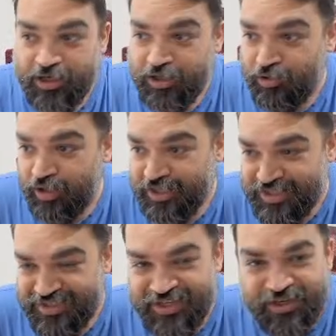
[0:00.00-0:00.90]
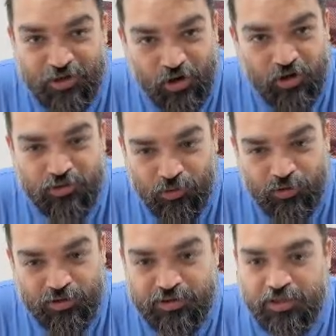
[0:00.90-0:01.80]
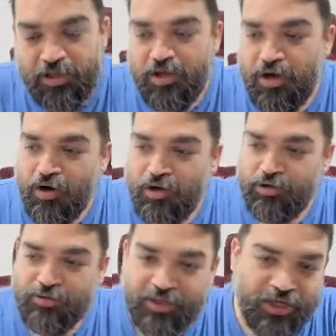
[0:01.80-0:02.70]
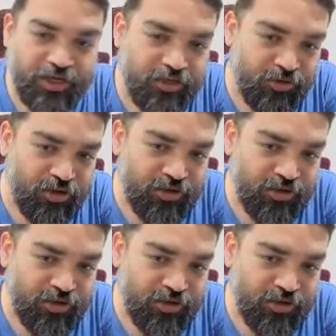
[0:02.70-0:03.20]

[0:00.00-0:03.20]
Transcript: your existing Claude Code, or you can connect your